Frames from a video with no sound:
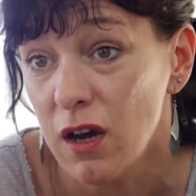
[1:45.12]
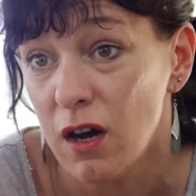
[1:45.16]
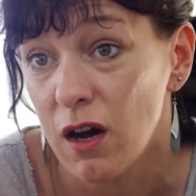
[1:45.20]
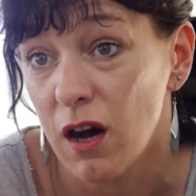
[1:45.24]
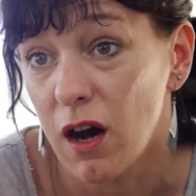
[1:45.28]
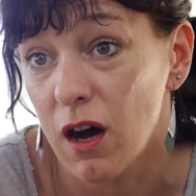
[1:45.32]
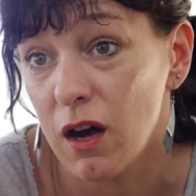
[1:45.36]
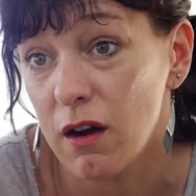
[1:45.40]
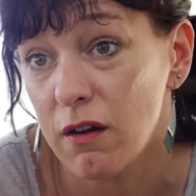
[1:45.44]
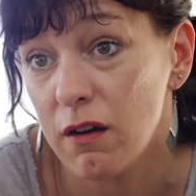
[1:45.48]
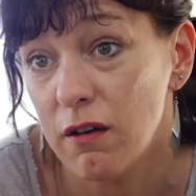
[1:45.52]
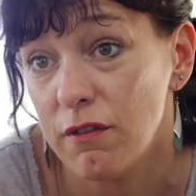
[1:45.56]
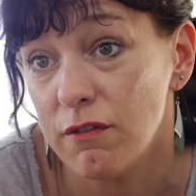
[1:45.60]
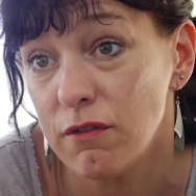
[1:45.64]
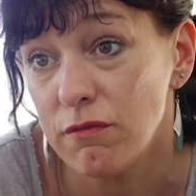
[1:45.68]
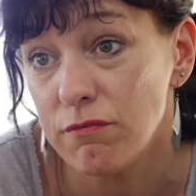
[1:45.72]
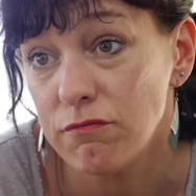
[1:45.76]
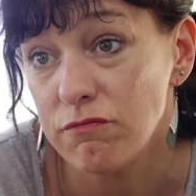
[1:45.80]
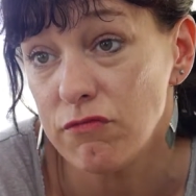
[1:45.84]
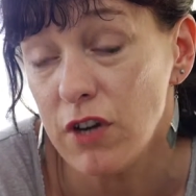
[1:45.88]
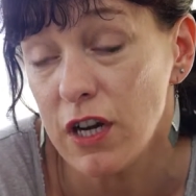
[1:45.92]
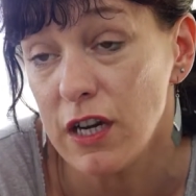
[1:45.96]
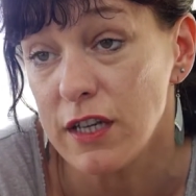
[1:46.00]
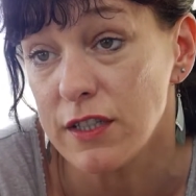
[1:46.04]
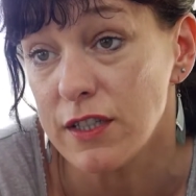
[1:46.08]
are
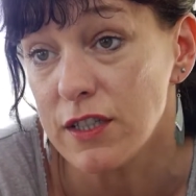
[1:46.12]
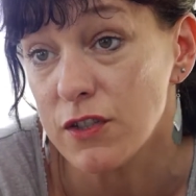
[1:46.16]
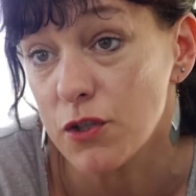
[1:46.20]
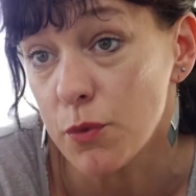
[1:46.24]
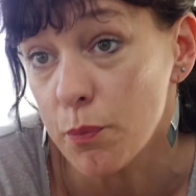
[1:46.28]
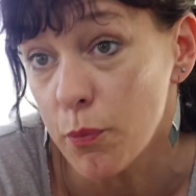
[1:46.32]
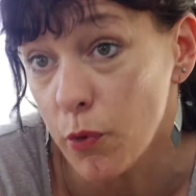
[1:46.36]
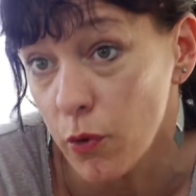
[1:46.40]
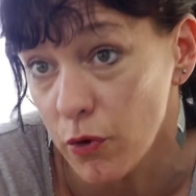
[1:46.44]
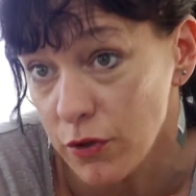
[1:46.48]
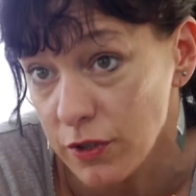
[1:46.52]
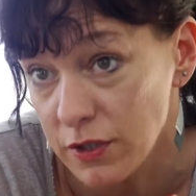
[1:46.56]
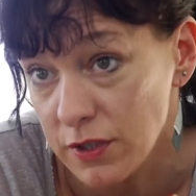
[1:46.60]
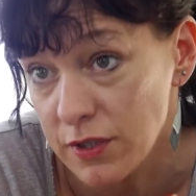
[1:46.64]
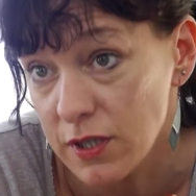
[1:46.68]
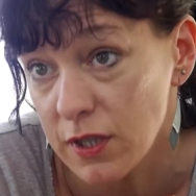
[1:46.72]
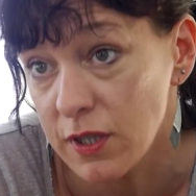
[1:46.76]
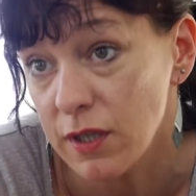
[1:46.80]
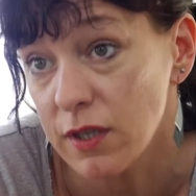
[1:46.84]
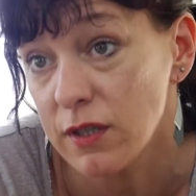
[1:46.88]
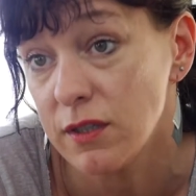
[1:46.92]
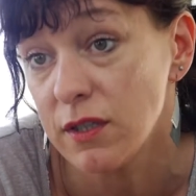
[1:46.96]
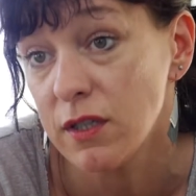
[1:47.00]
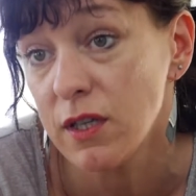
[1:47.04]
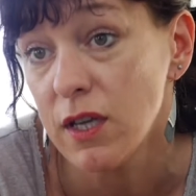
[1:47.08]
really
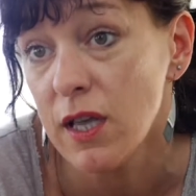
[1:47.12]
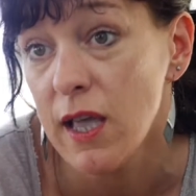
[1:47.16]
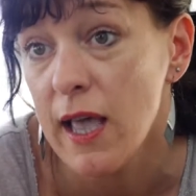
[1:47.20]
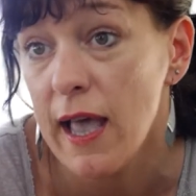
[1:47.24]
disappointed,